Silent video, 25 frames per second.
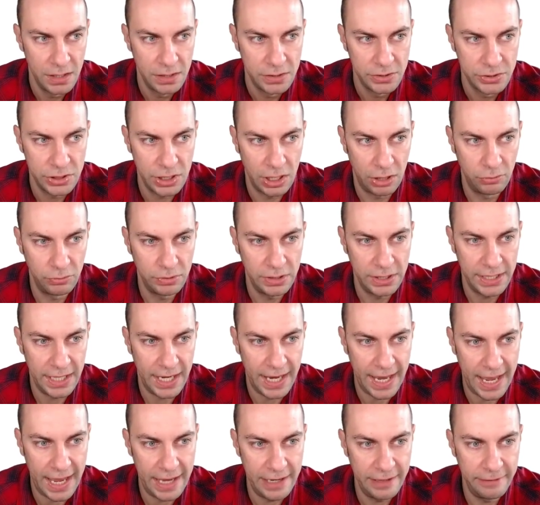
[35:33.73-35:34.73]
So the
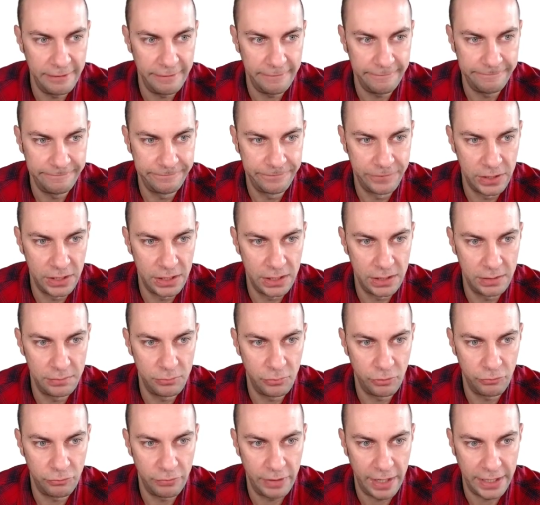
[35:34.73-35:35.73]
N-firm
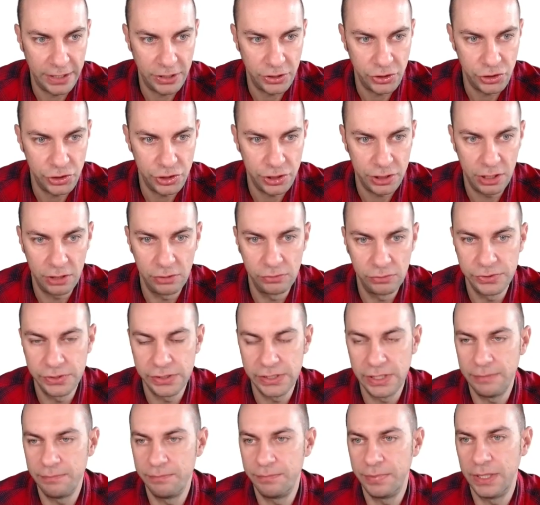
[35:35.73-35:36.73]
ratio
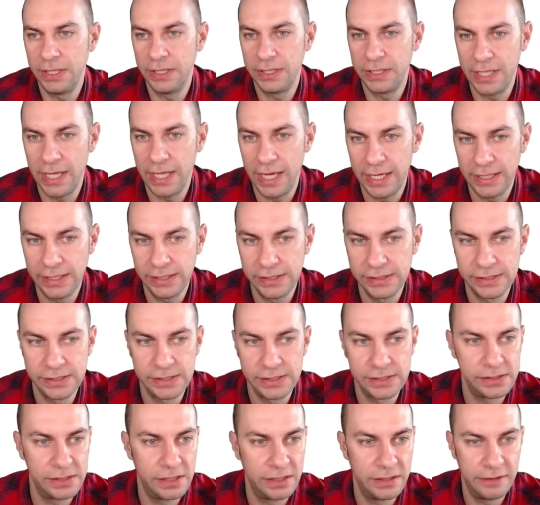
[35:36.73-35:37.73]
simply
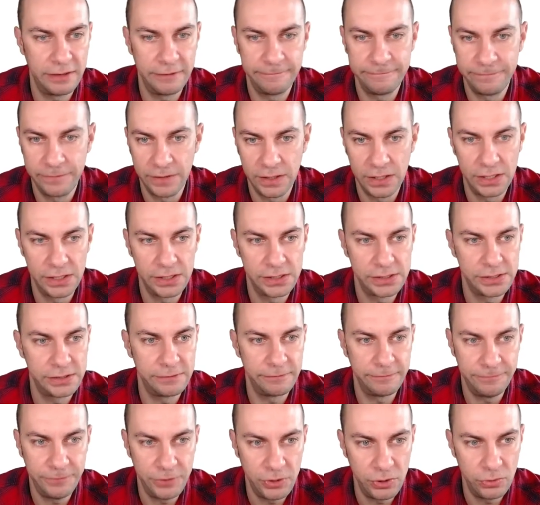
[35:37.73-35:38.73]
takes the first
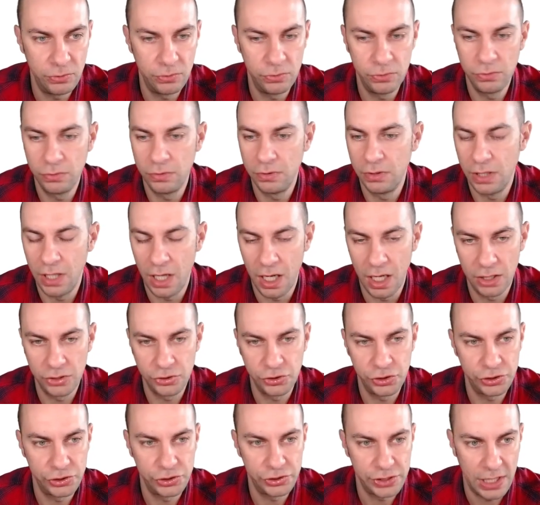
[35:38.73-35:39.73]
few
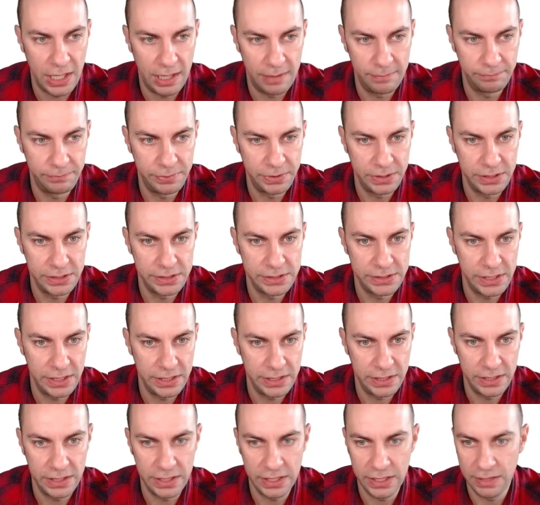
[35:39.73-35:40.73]
largest companies
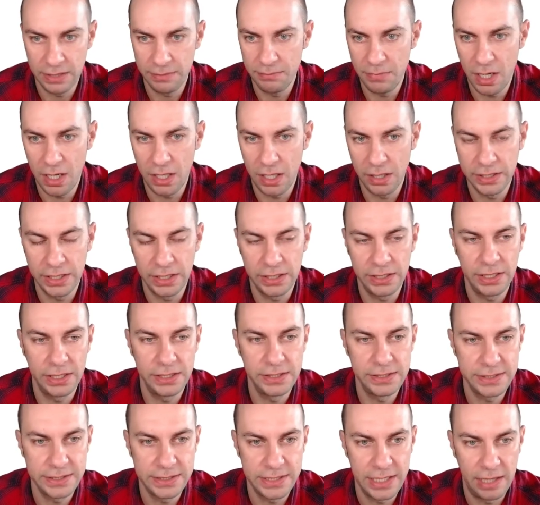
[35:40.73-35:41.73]
in the market
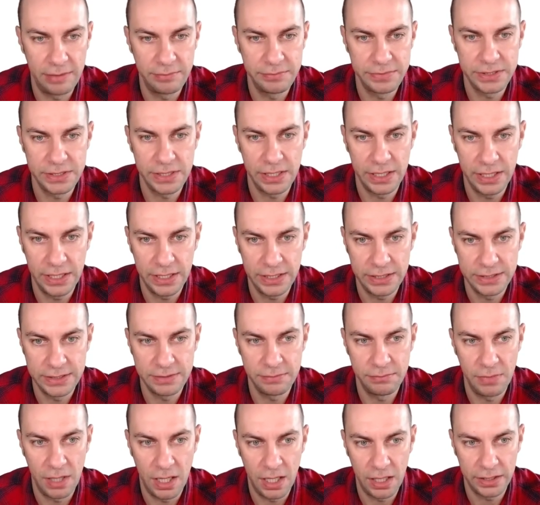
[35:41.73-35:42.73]
and sums its
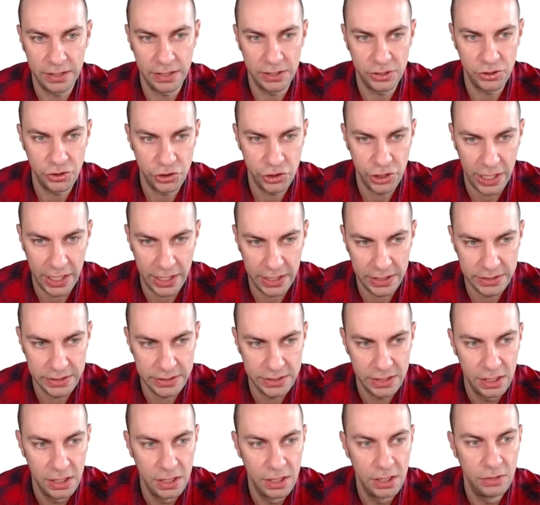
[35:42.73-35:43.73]
market shares,
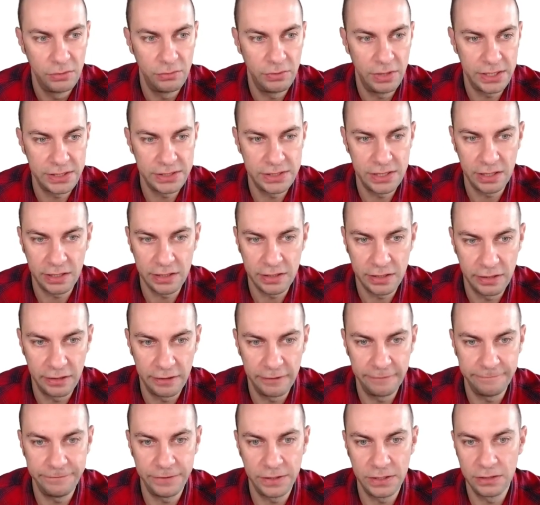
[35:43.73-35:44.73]
whereas the
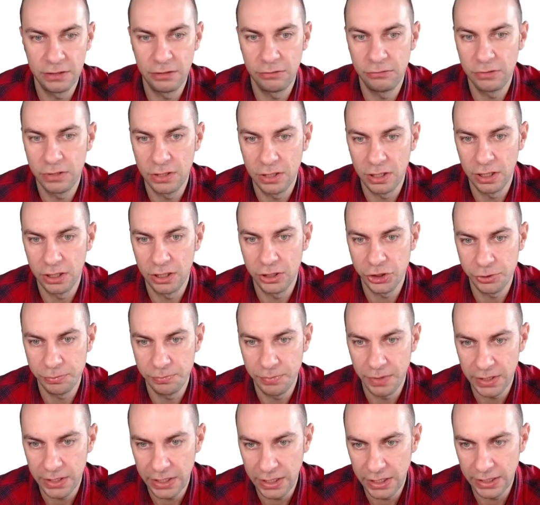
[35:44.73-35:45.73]

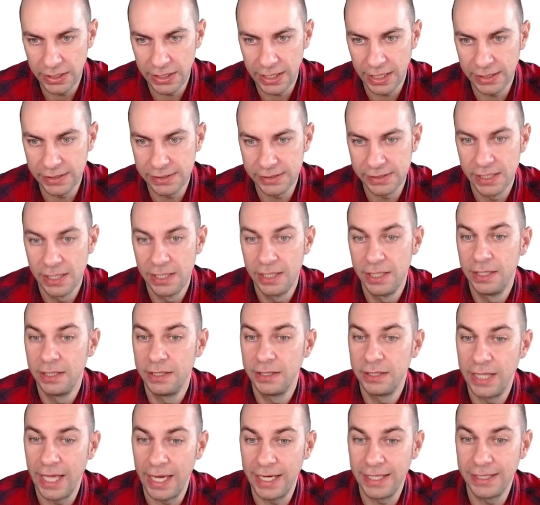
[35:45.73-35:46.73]
Herfindahl-Hirschman index
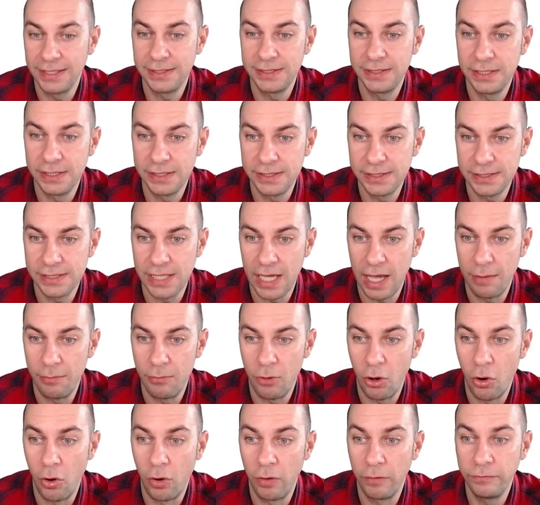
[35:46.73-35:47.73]
takes the sum
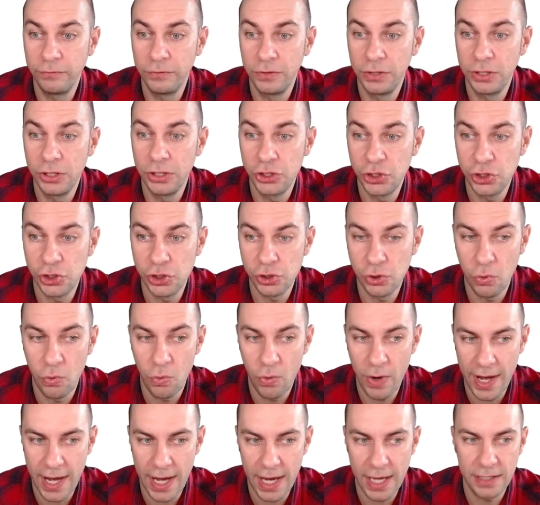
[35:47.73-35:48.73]
of the
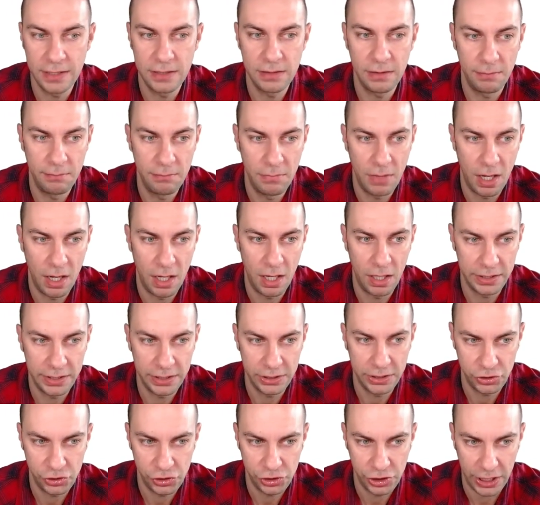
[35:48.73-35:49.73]
squared
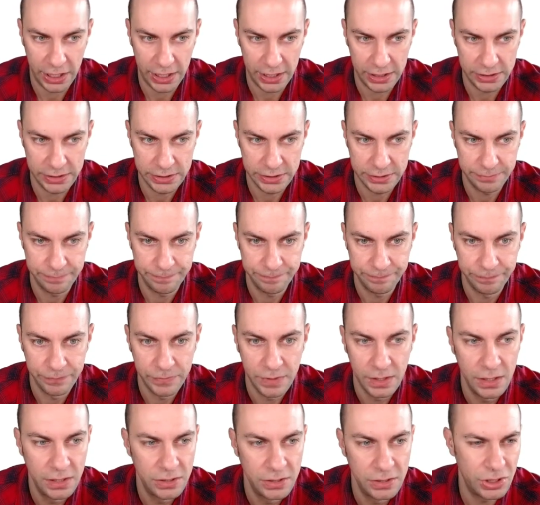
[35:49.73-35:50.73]
market shares.
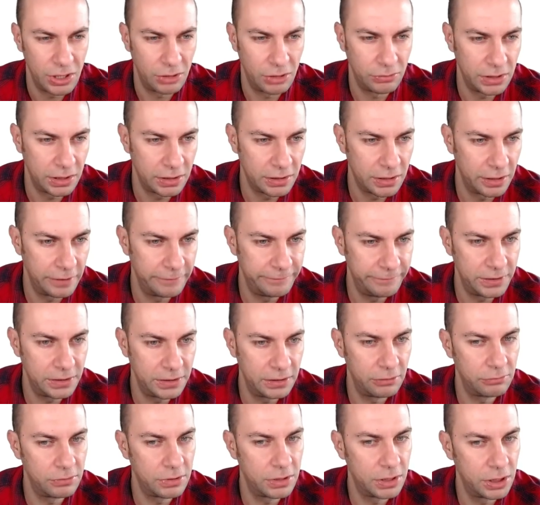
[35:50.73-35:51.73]
So the
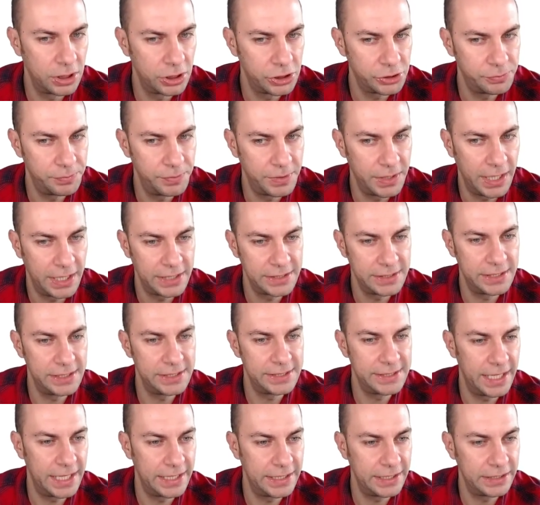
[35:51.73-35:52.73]
Herfindahl-Hirschman has
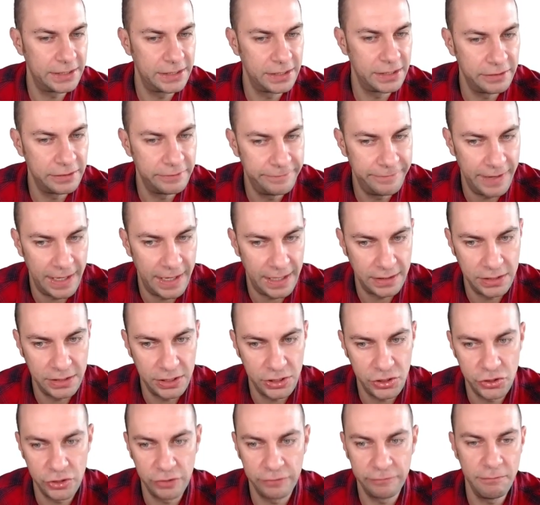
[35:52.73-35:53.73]
this added
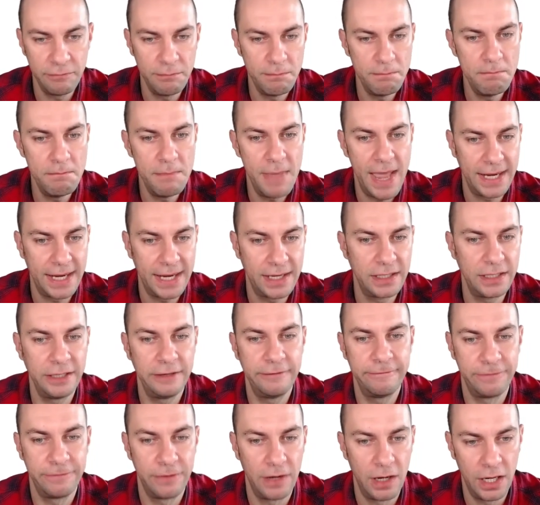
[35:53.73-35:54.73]
advantage of
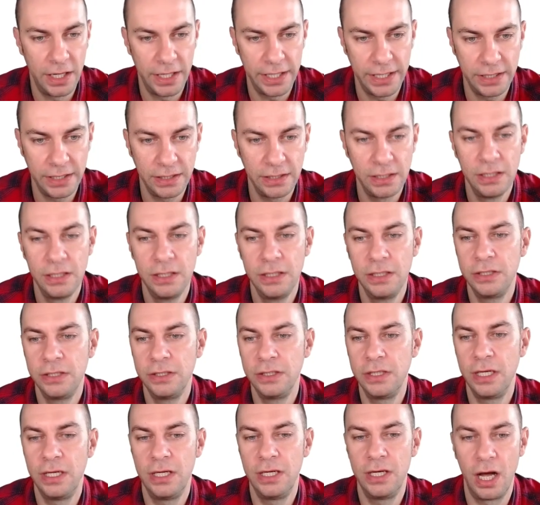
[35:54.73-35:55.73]
magnifying
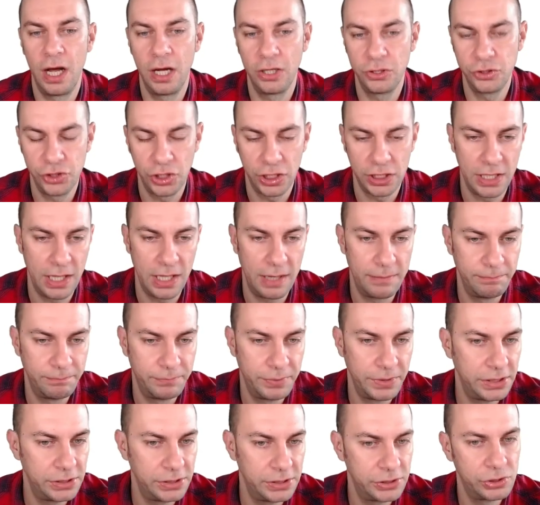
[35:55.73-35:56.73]
the larger
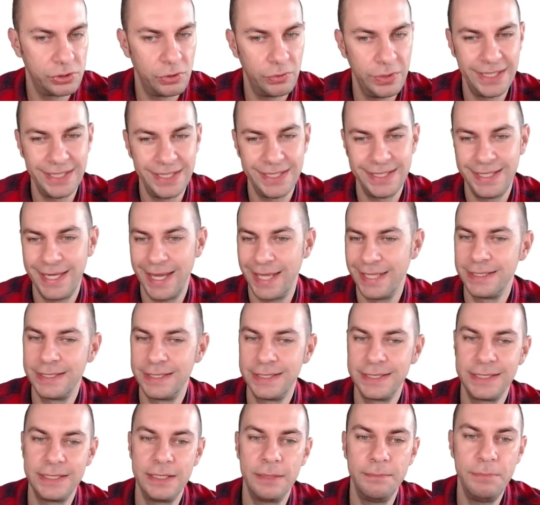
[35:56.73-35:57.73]
companies, so it
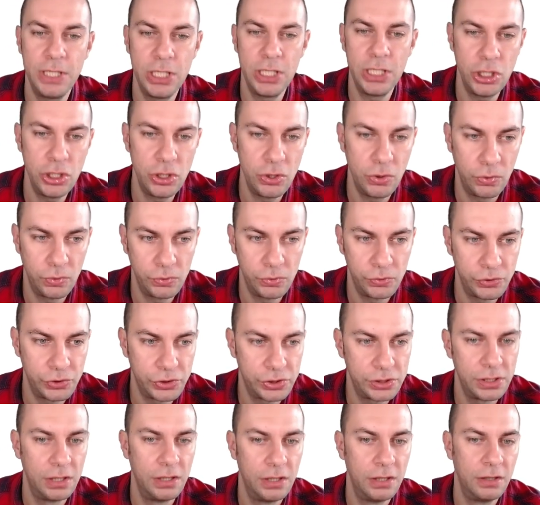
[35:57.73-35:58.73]
tends to be used